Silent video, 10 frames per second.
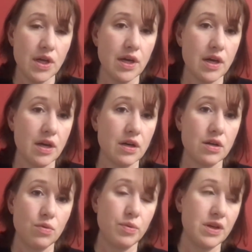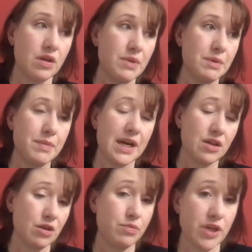What we call maybe
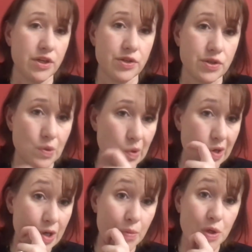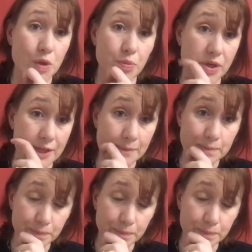backyard breeders or commercial breeding.